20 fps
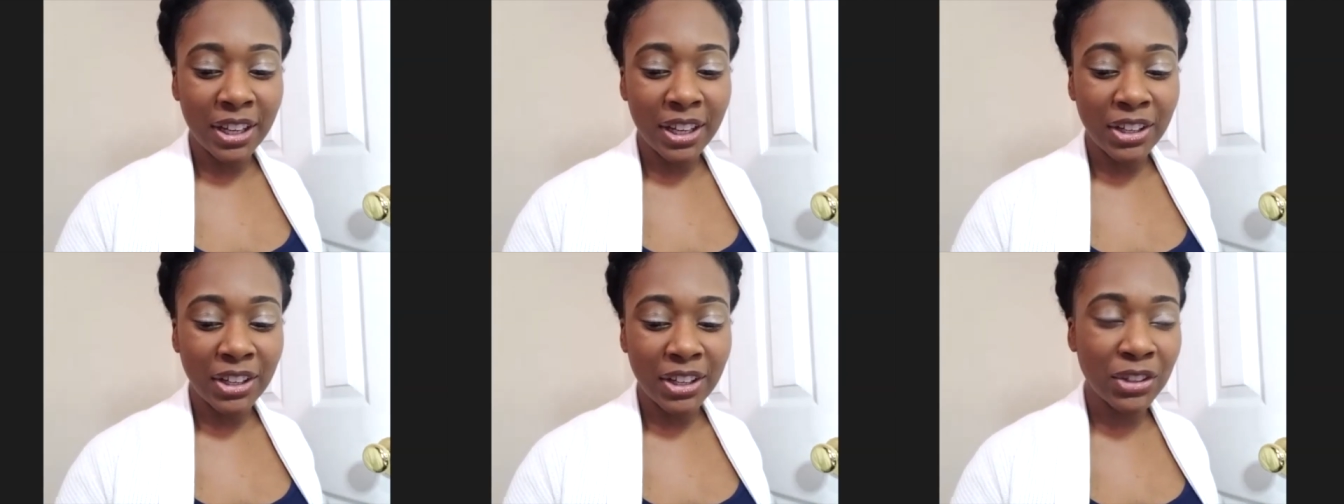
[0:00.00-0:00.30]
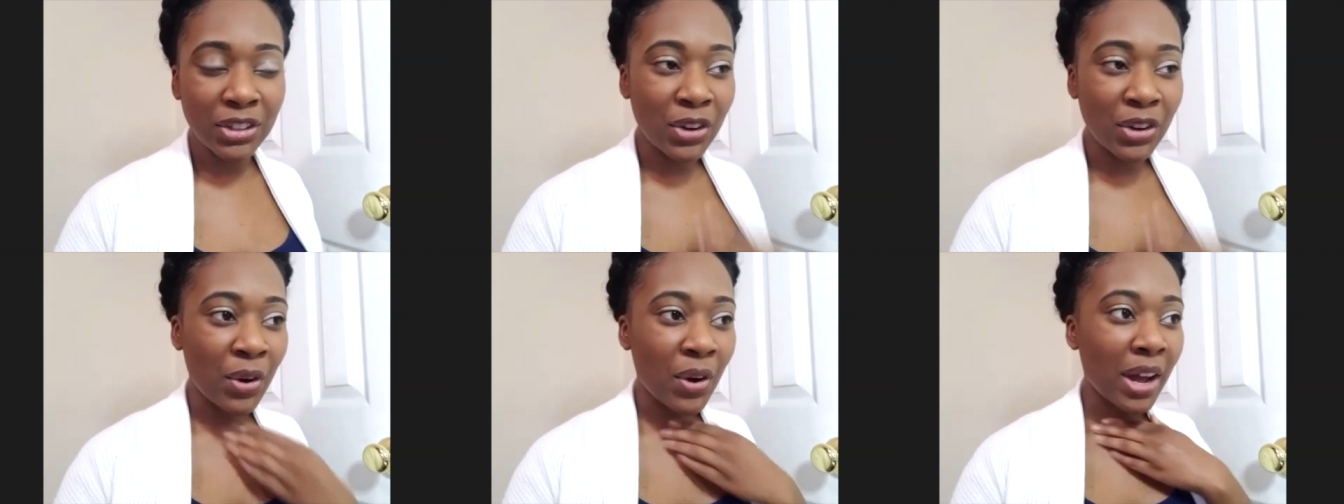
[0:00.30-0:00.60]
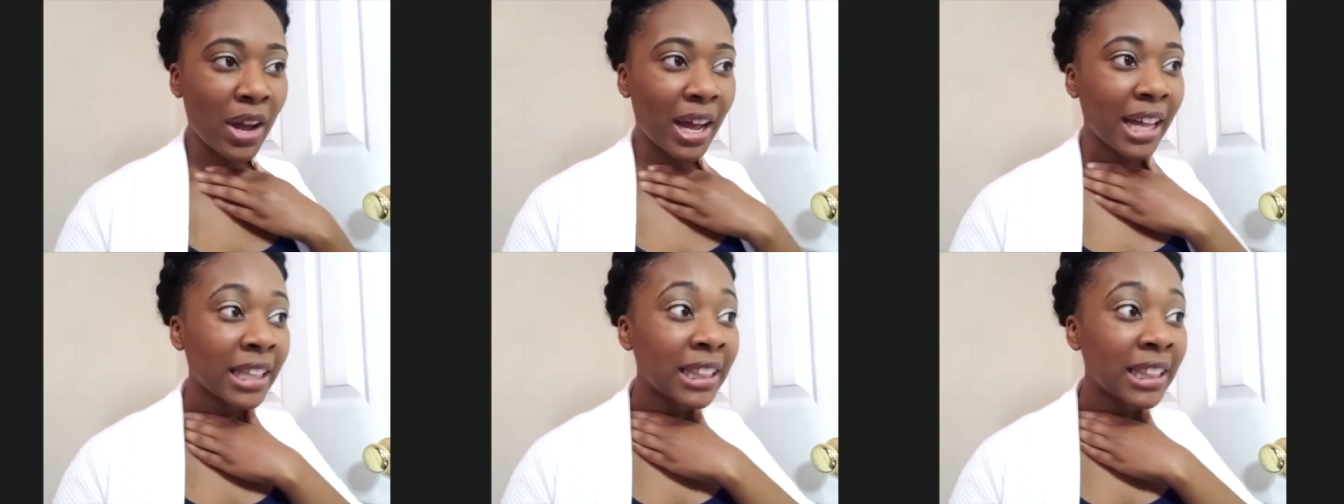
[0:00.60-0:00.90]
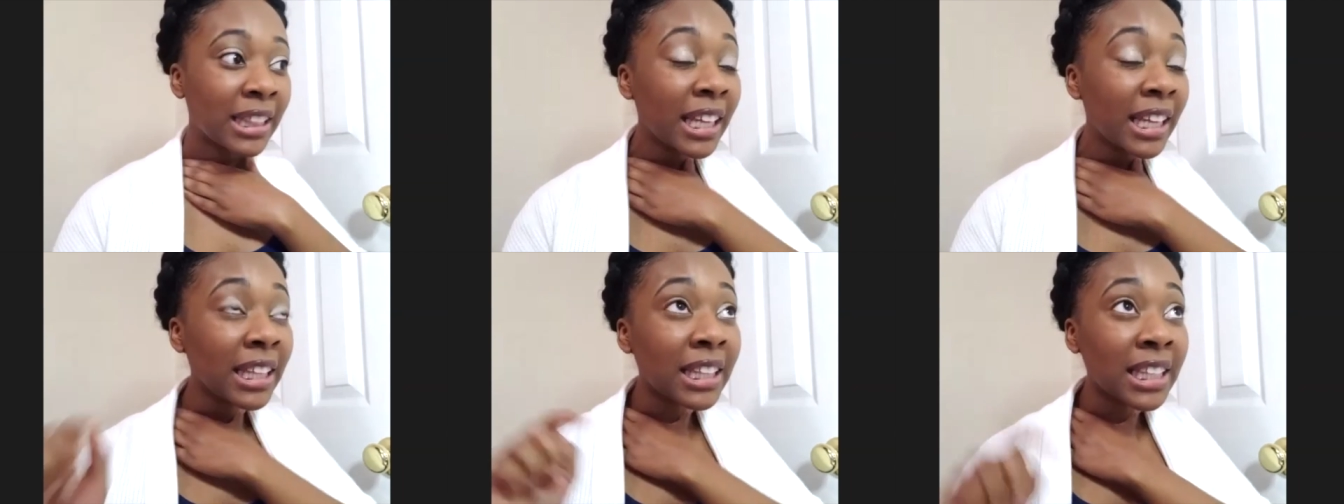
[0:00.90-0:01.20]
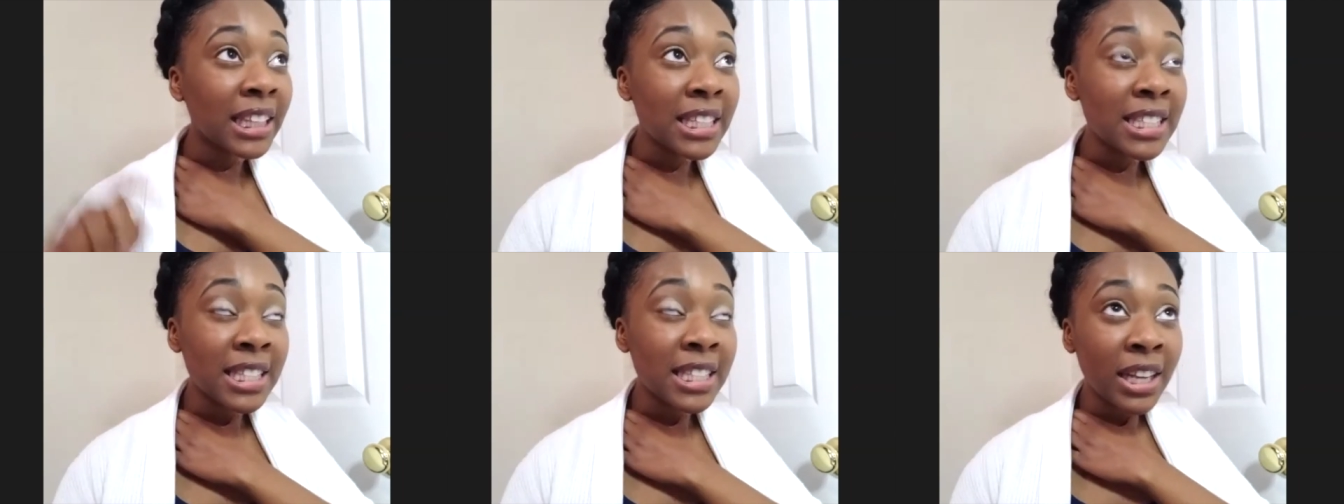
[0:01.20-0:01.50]
you know I think
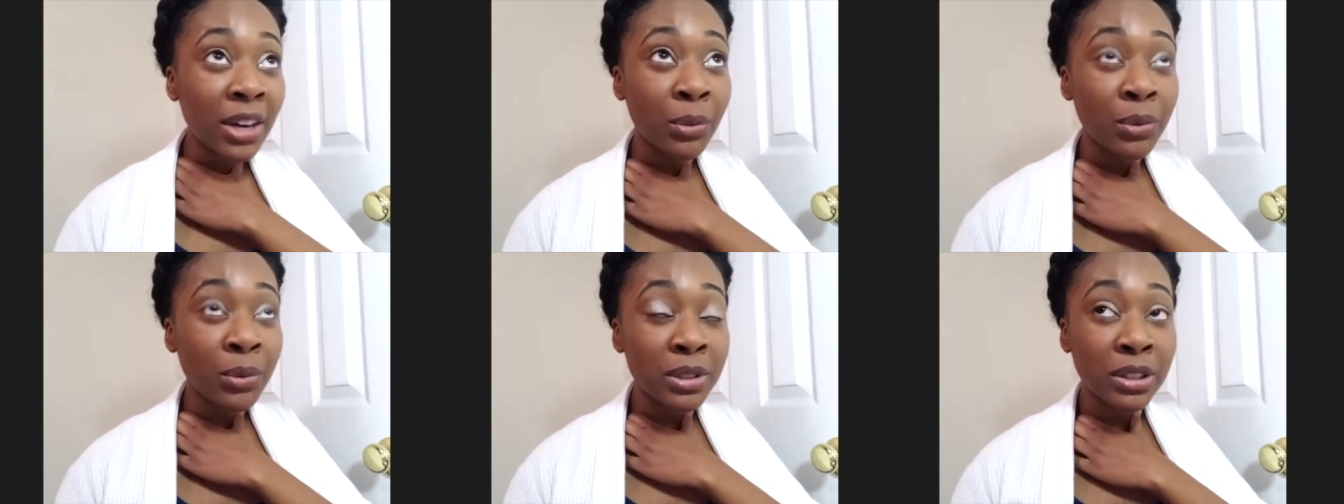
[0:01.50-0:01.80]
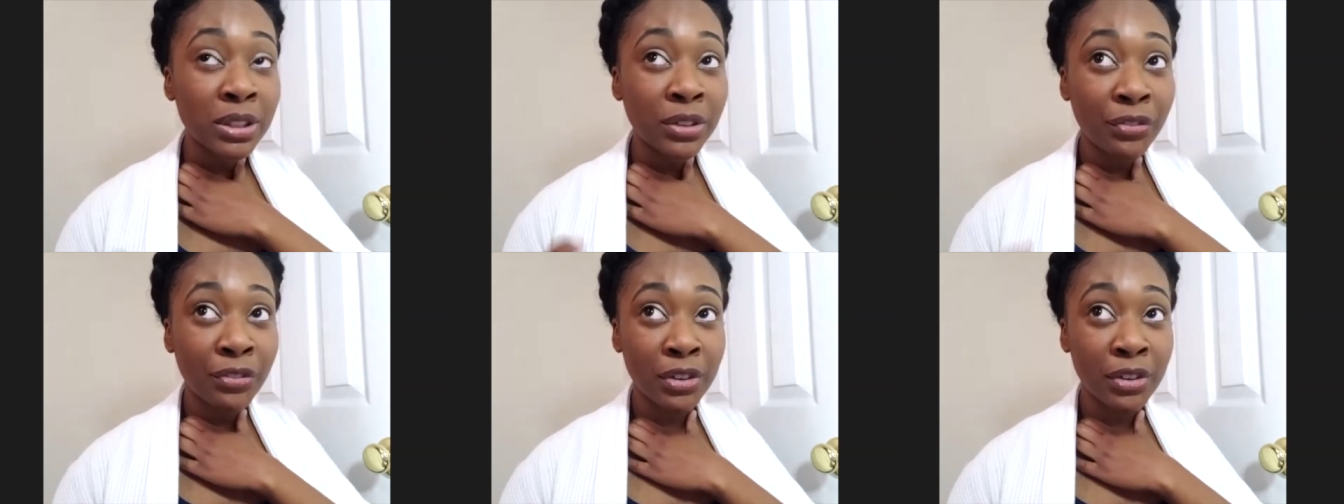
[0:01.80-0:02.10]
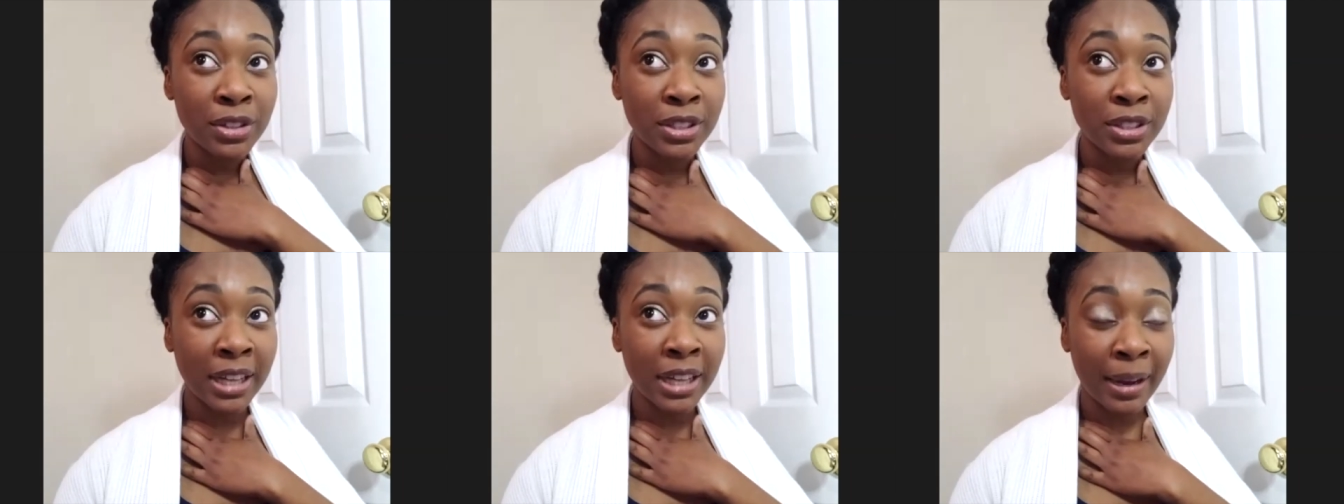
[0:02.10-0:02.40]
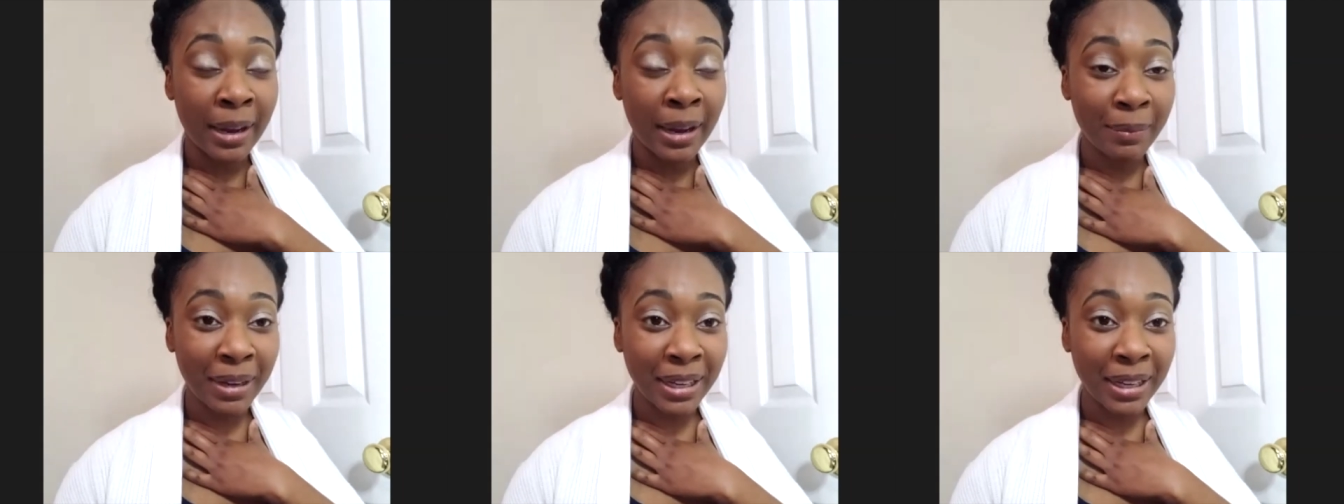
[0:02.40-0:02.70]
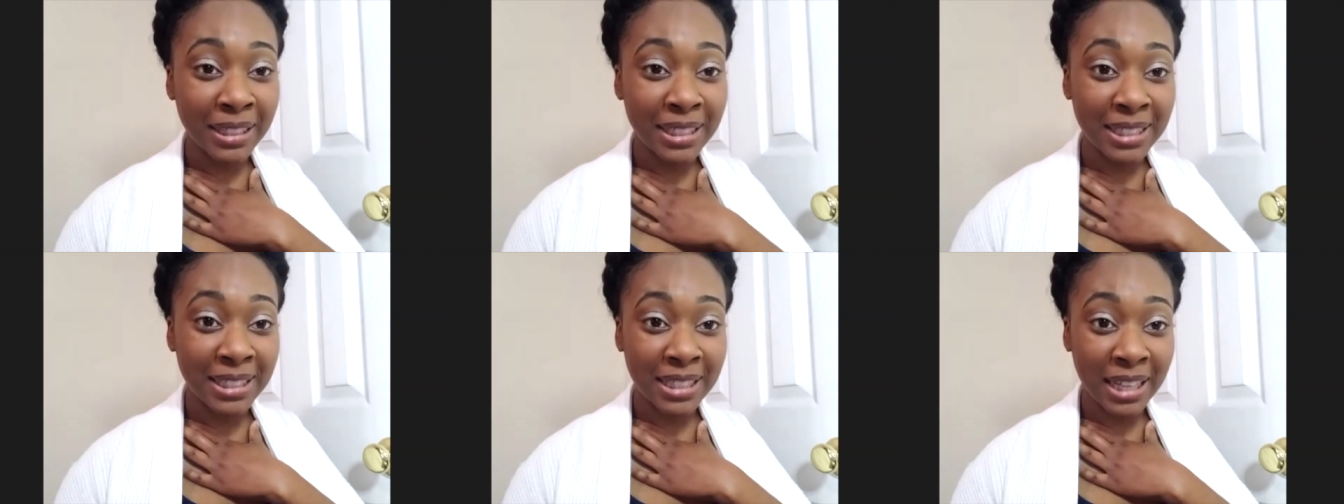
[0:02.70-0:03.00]
this year was the first time I
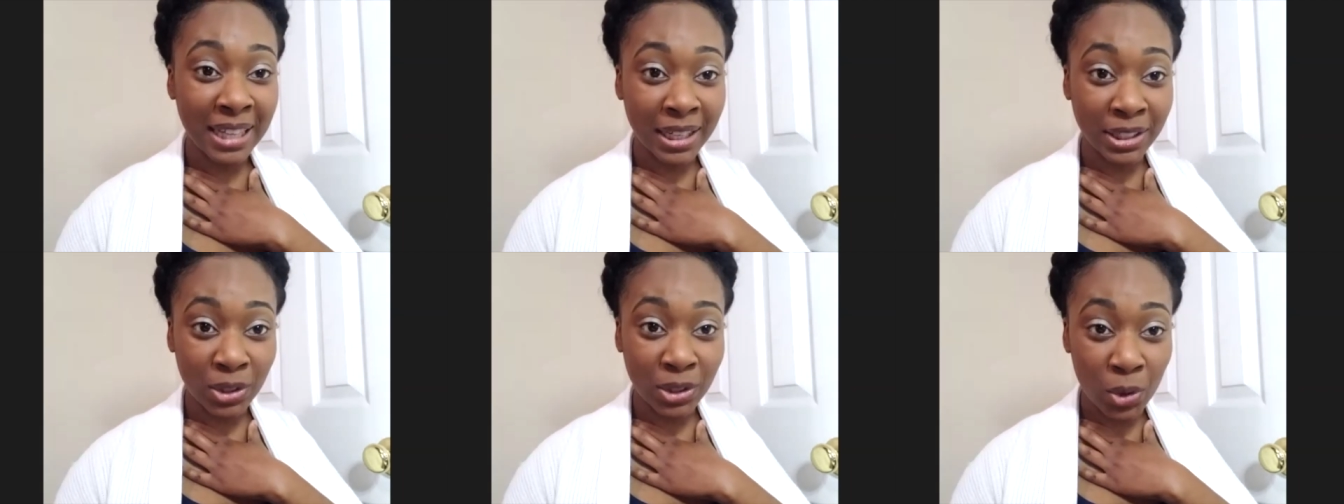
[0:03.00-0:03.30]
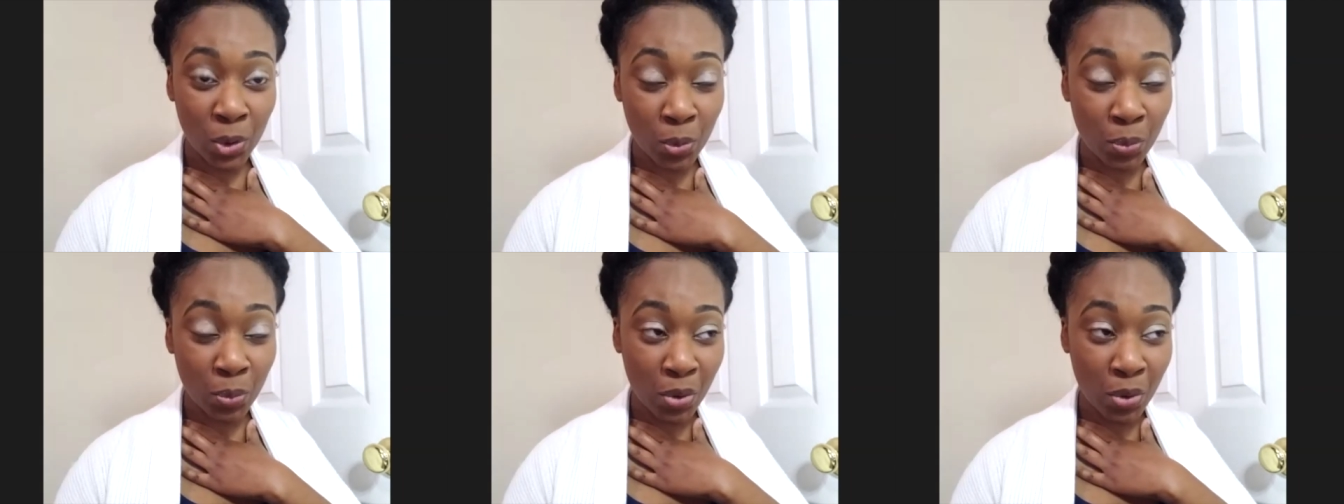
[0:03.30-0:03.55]
designed a whole